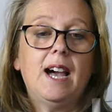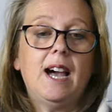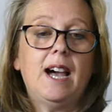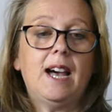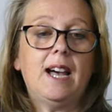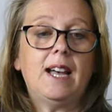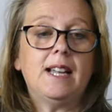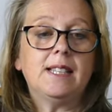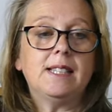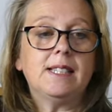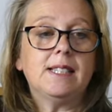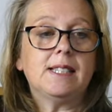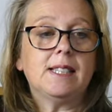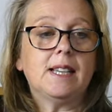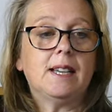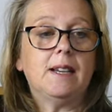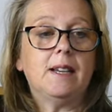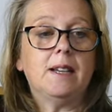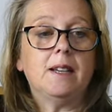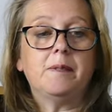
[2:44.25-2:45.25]
and
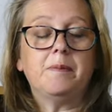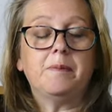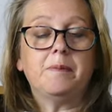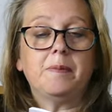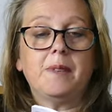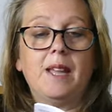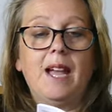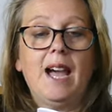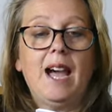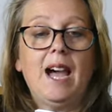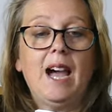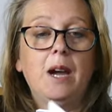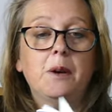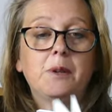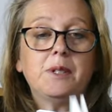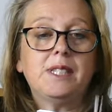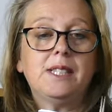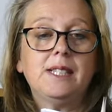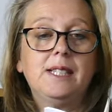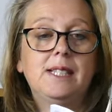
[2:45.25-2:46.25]
uh,
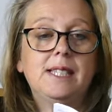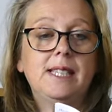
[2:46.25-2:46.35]
how to